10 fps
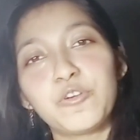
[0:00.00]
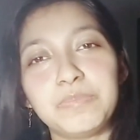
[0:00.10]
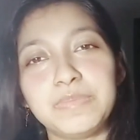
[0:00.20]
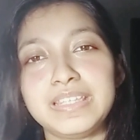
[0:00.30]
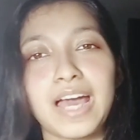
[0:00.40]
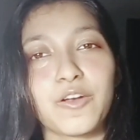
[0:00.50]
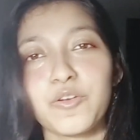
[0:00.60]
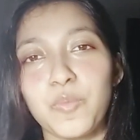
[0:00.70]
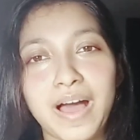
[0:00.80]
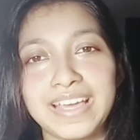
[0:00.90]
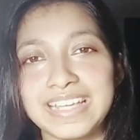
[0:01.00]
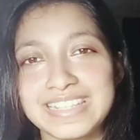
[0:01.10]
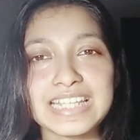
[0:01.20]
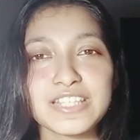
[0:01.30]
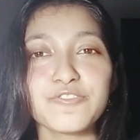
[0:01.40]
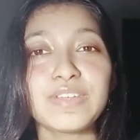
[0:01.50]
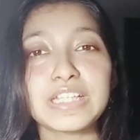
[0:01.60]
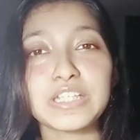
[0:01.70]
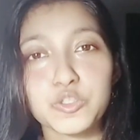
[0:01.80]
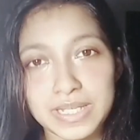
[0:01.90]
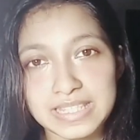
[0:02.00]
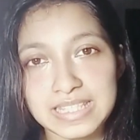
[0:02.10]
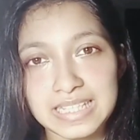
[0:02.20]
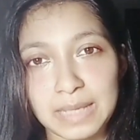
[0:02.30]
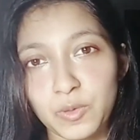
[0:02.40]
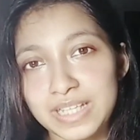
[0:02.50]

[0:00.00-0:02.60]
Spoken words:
for me, I don't know why, it doesn't feel interesting.